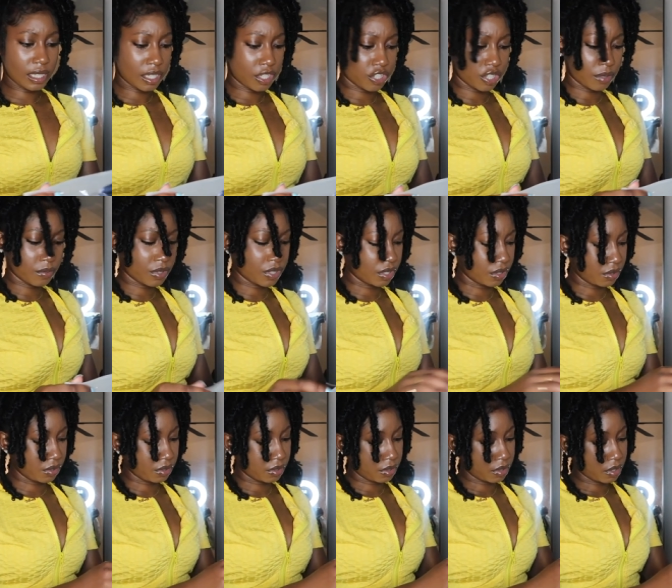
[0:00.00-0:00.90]
is a
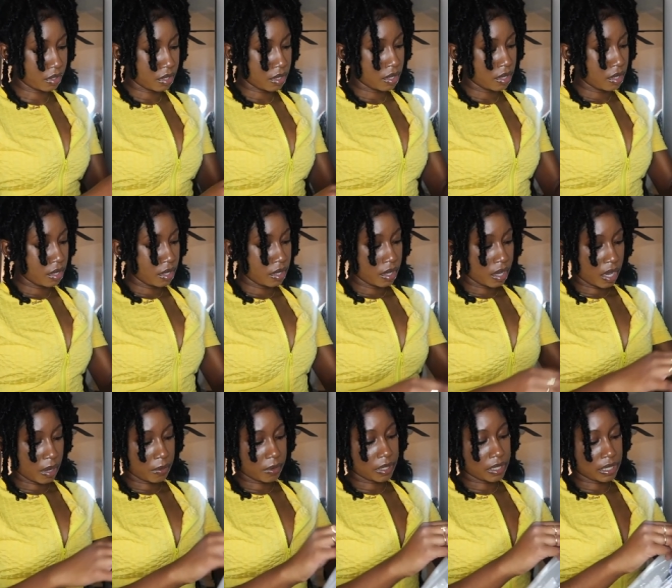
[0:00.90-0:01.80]
jumpsuit,
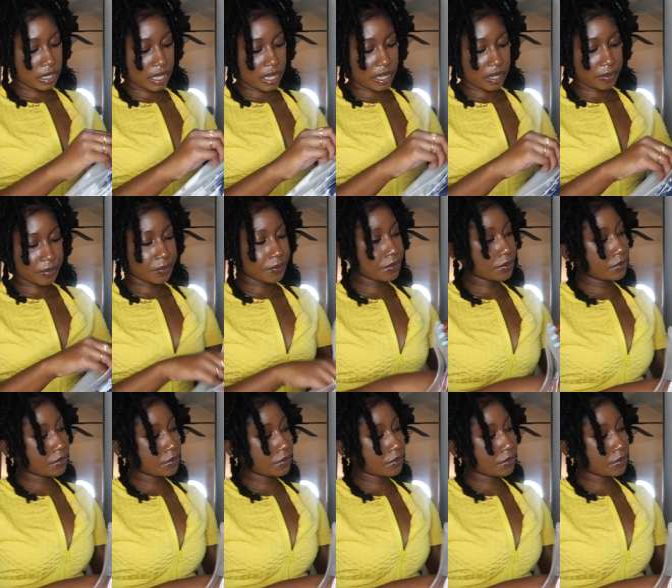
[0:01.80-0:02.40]
I want to say.